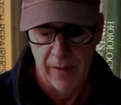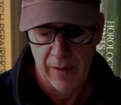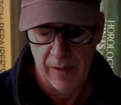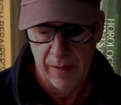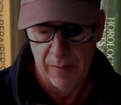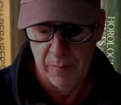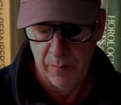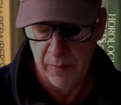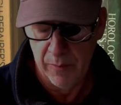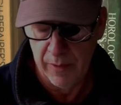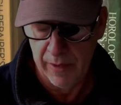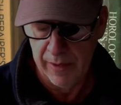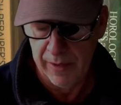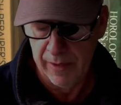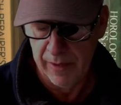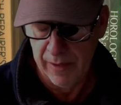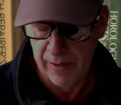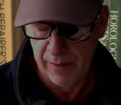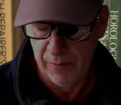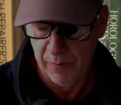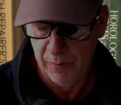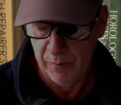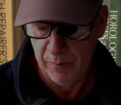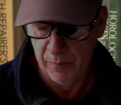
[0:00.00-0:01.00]
my
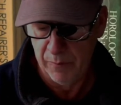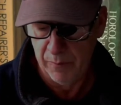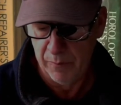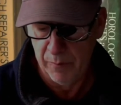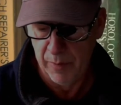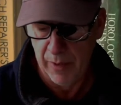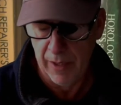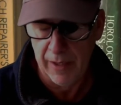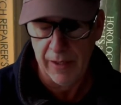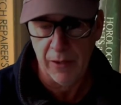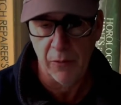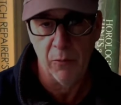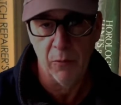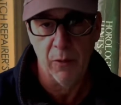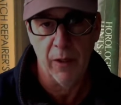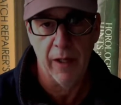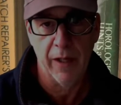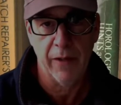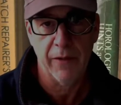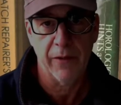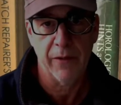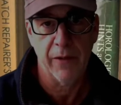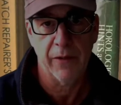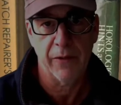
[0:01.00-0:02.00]
uh, pocket
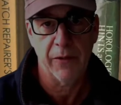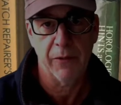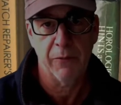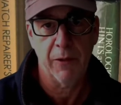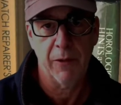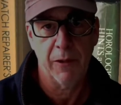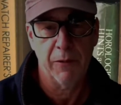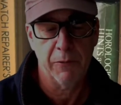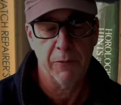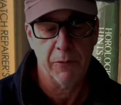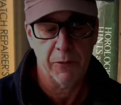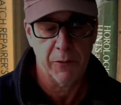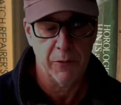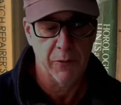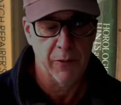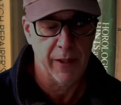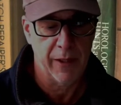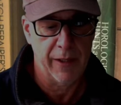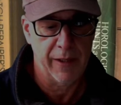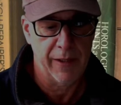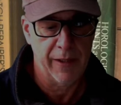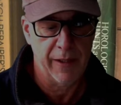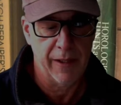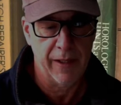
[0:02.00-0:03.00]
watch. That's a railroad
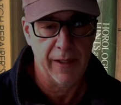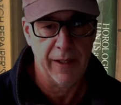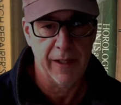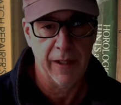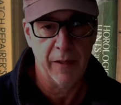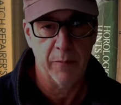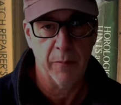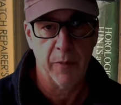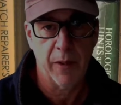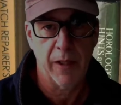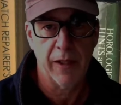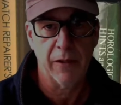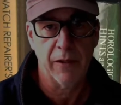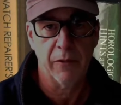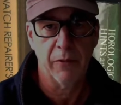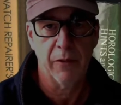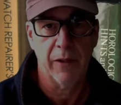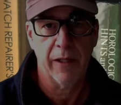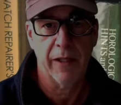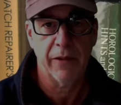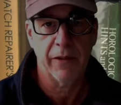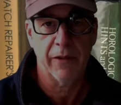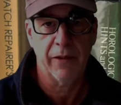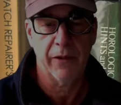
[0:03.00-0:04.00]
grade, high-end pocket
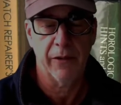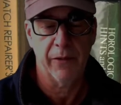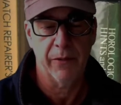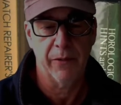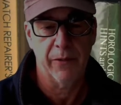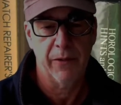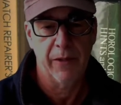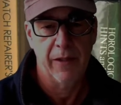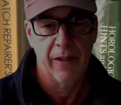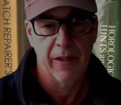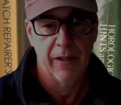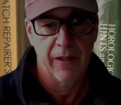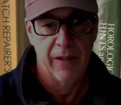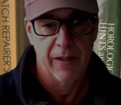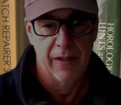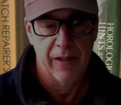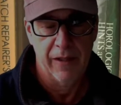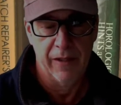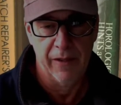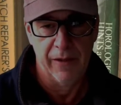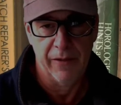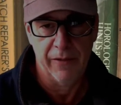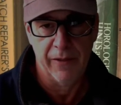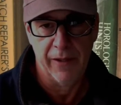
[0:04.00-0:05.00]
watch." Because
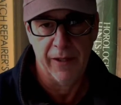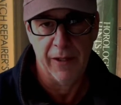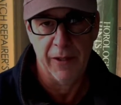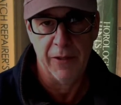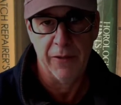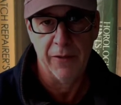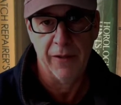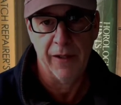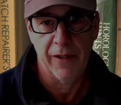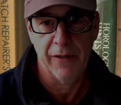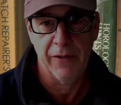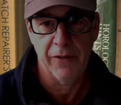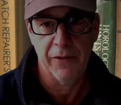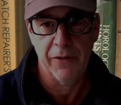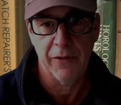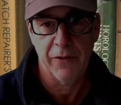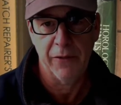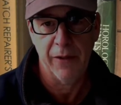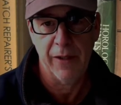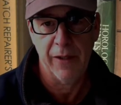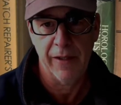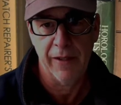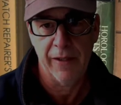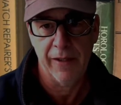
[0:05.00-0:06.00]
he said I tried to
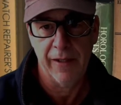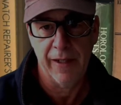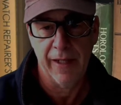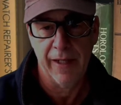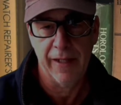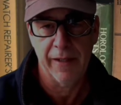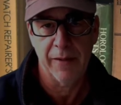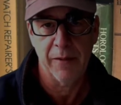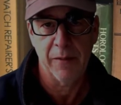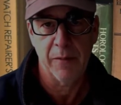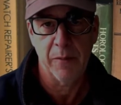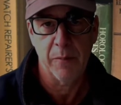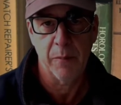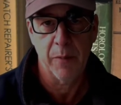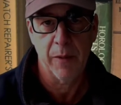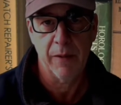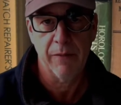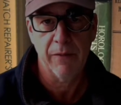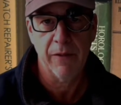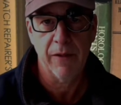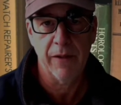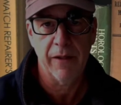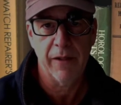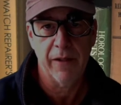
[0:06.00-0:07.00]
straighten that
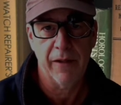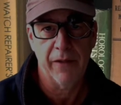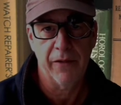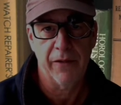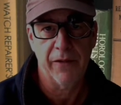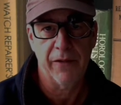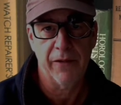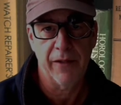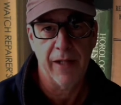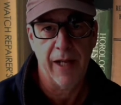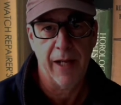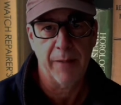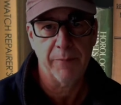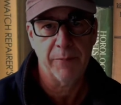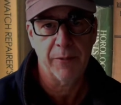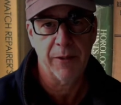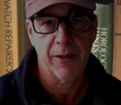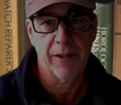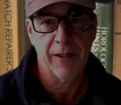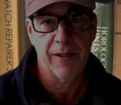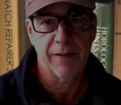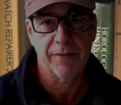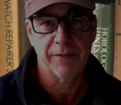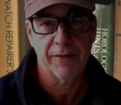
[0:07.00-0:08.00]
pivot and it snapped
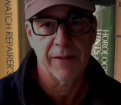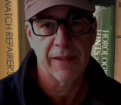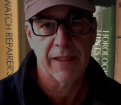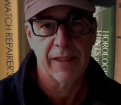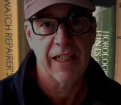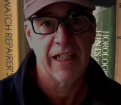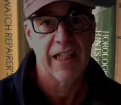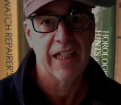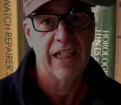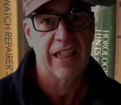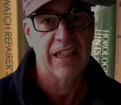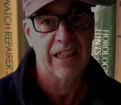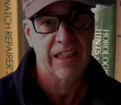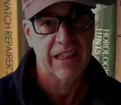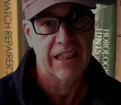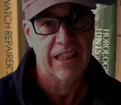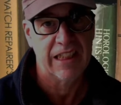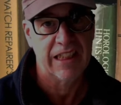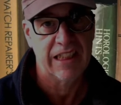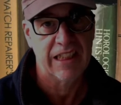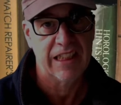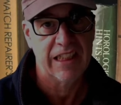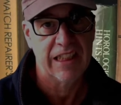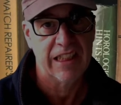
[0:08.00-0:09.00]
off.
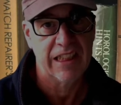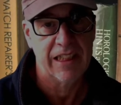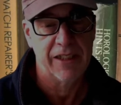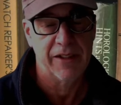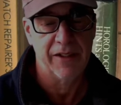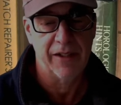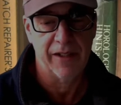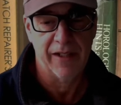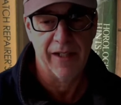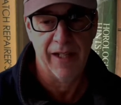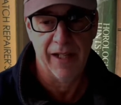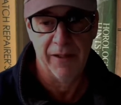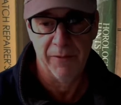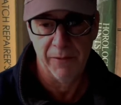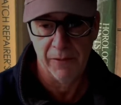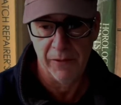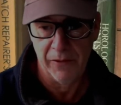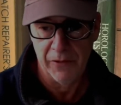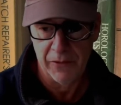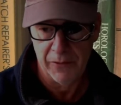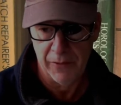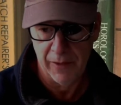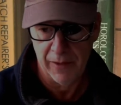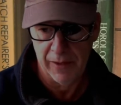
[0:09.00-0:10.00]
You can't really
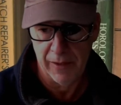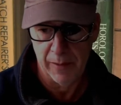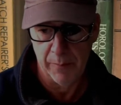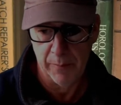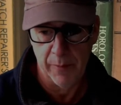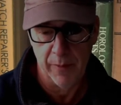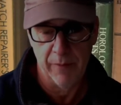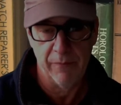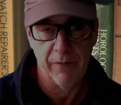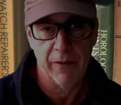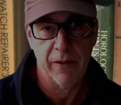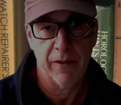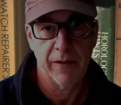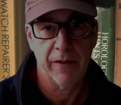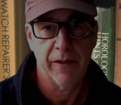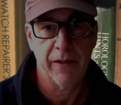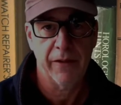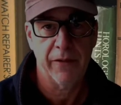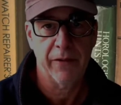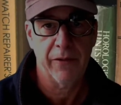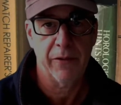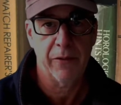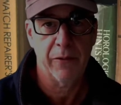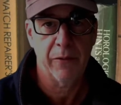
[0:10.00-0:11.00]
straighten the pivot
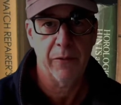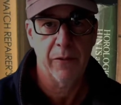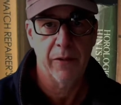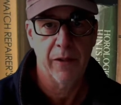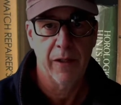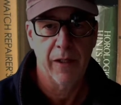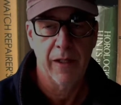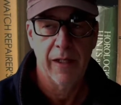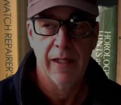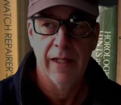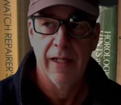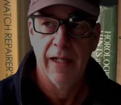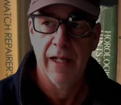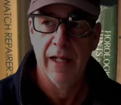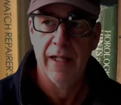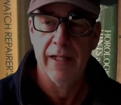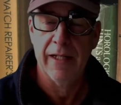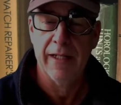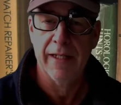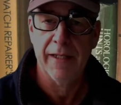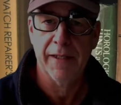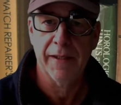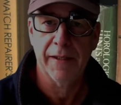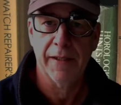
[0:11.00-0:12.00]
unless you
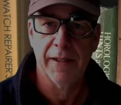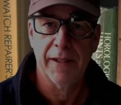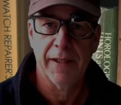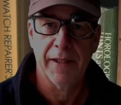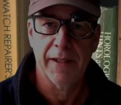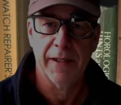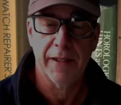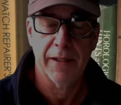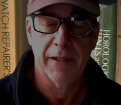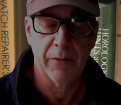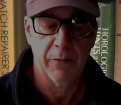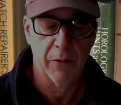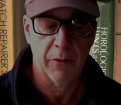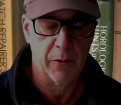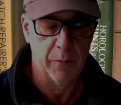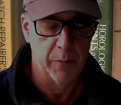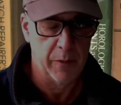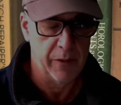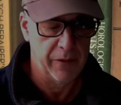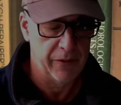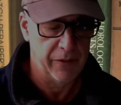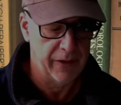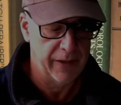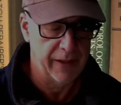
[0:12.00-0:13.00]
anneal it, which
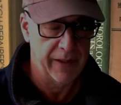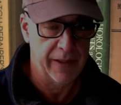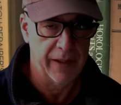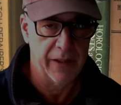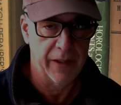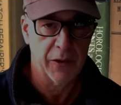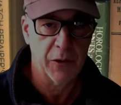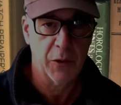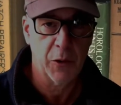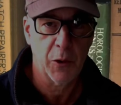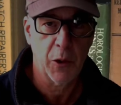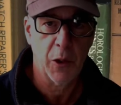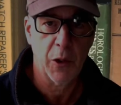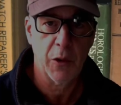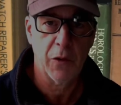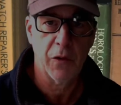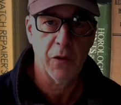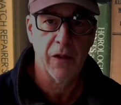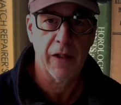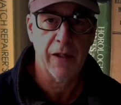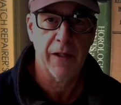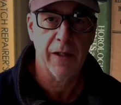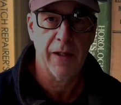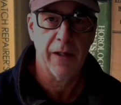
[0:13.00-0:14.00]
means you got to get a torch,
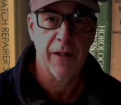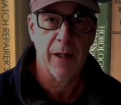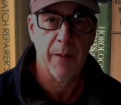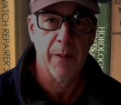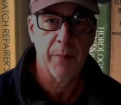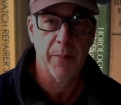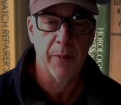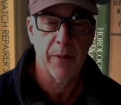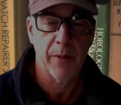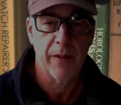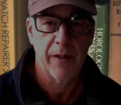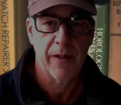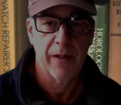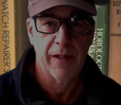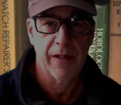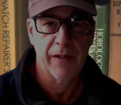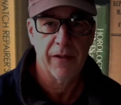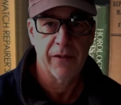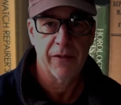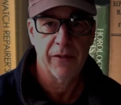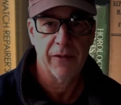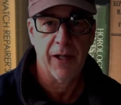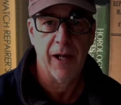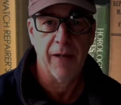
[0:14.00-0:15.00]
heat it up,
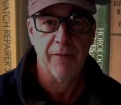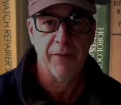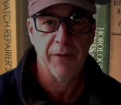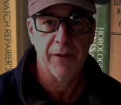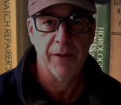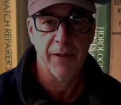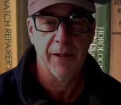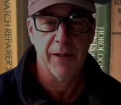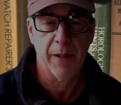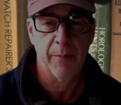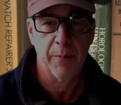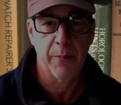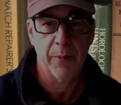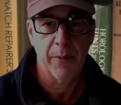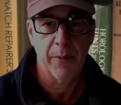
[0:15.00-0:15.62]
soften it up,